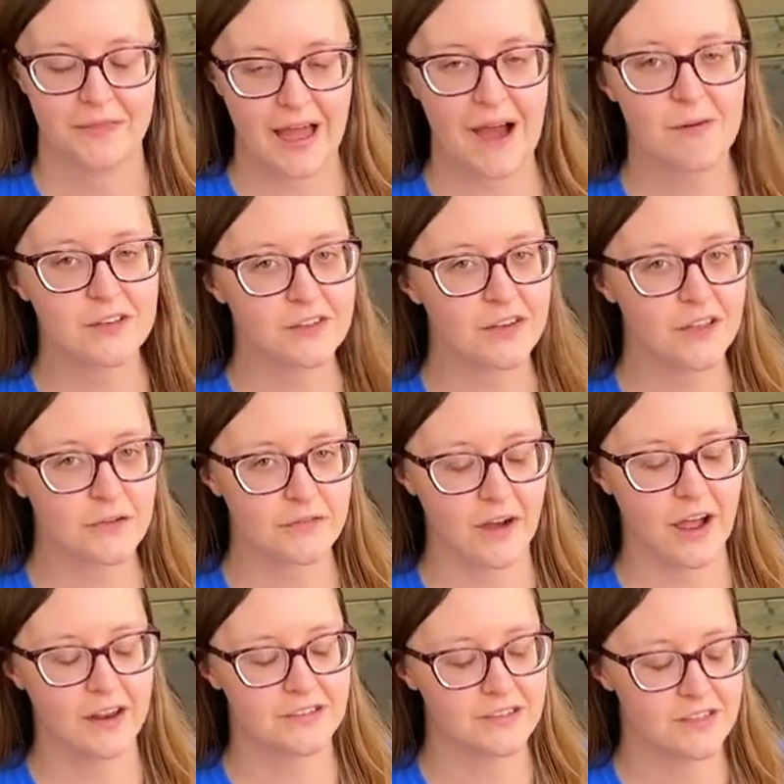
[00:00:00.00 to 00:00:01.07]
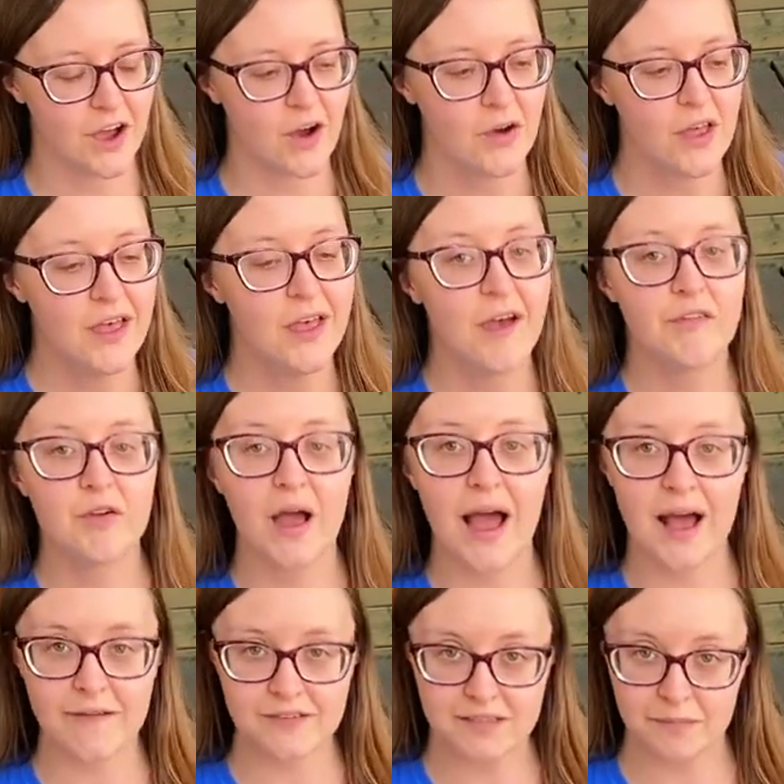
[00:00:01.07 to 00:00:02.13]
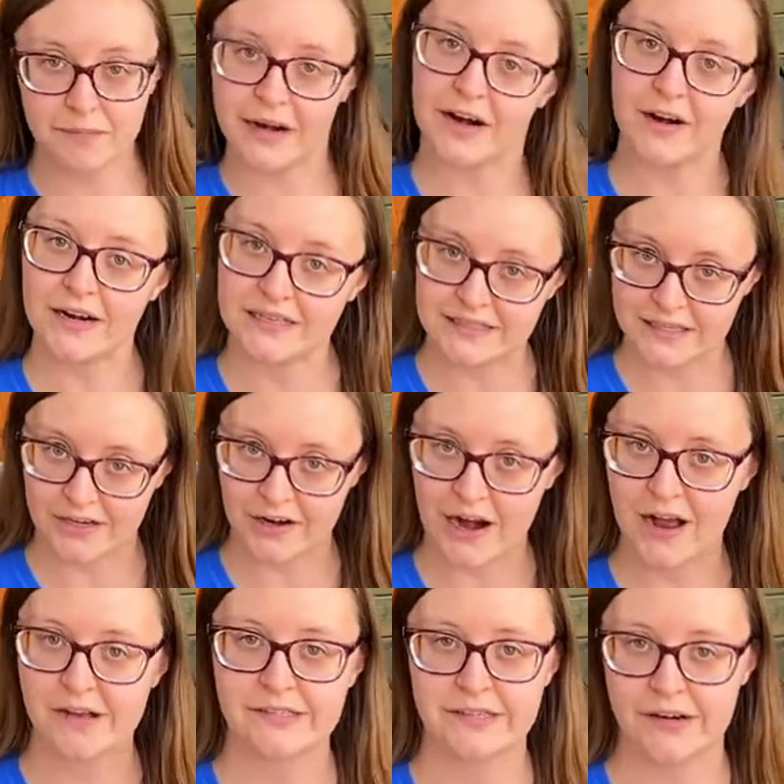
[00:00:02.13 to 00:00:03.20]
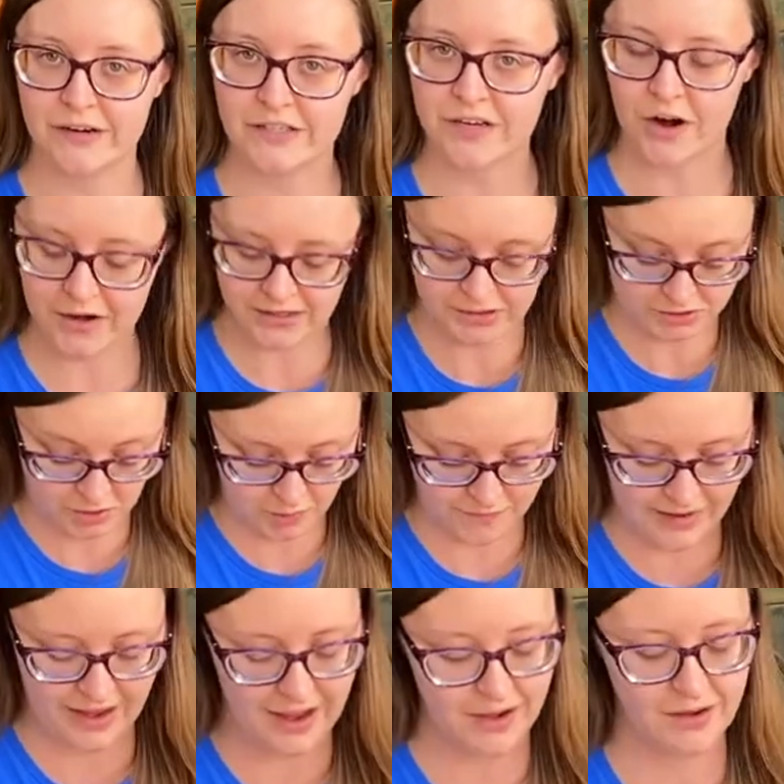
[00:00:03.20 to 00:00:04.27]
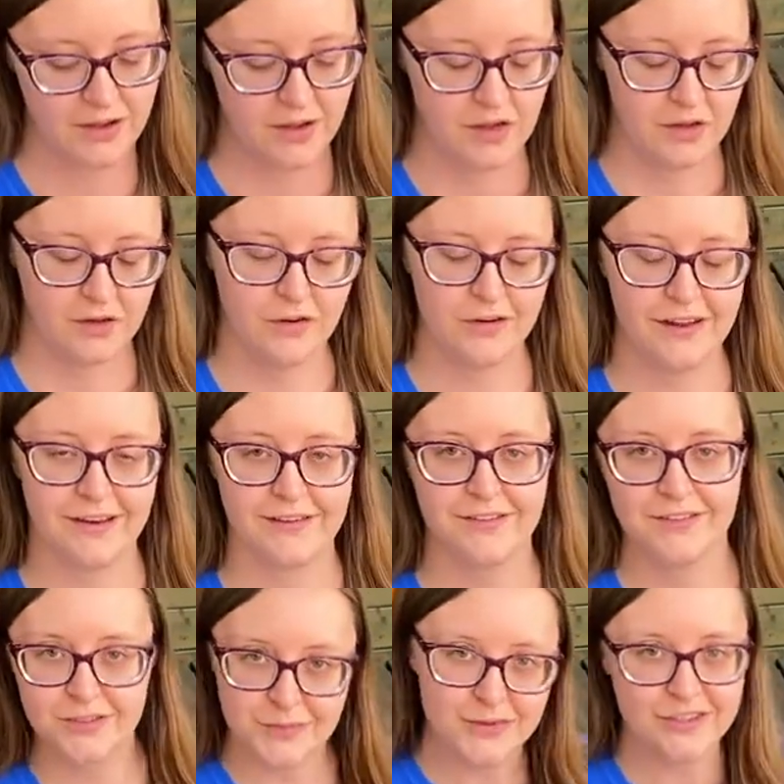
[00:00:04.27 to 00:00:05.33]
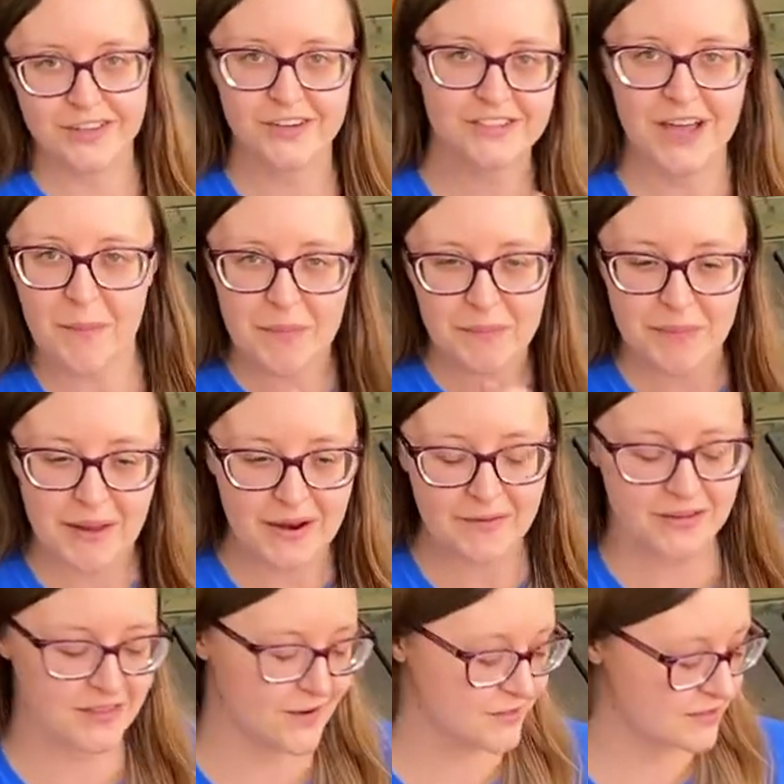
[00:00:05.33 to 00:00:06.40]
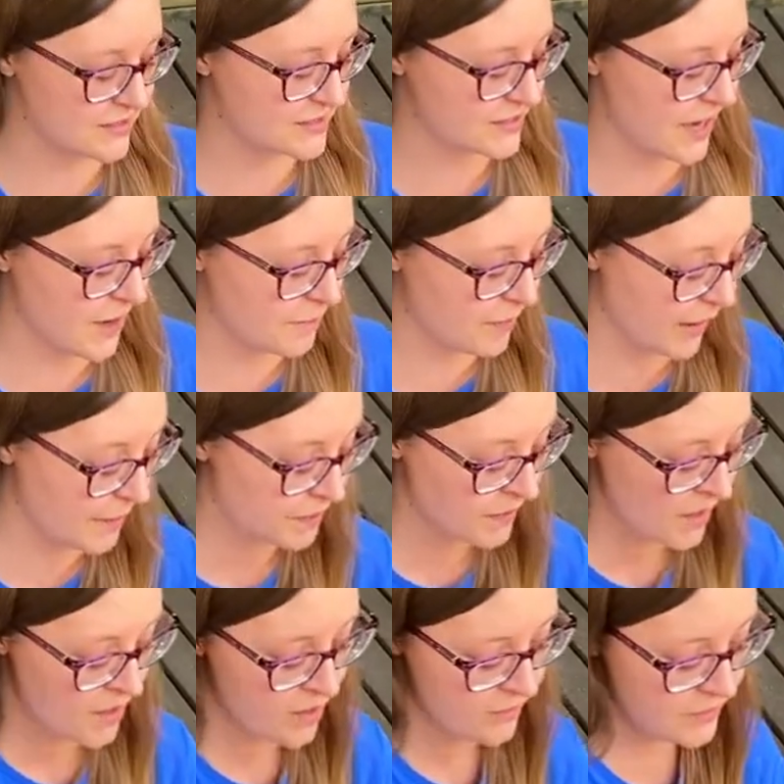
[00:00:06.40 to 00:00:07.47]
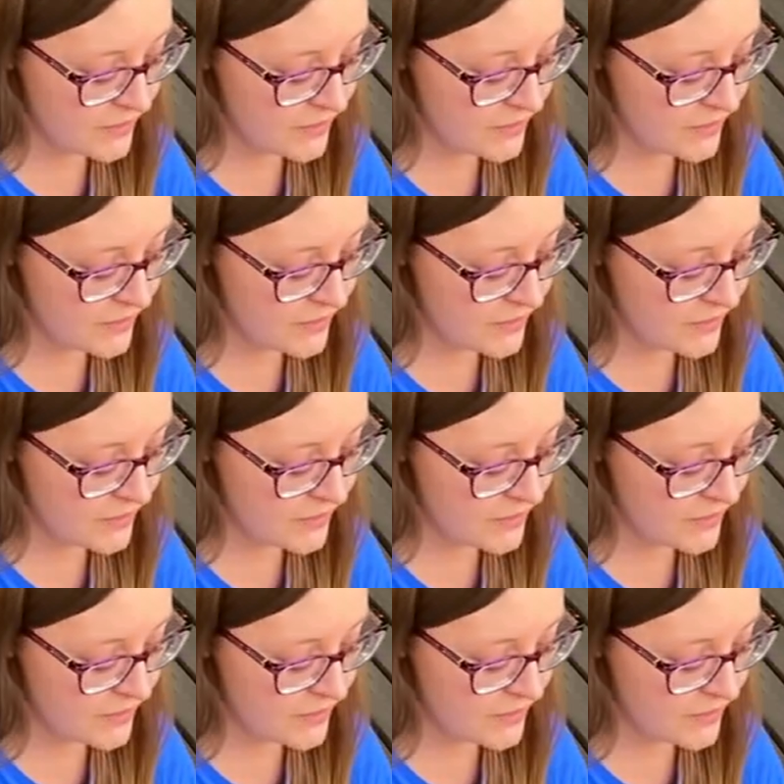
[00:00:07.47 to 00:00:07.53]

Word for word: That was really fun. So if you have some berries in your house that are starting to go bad, you can smush those up and paint with those instead. But for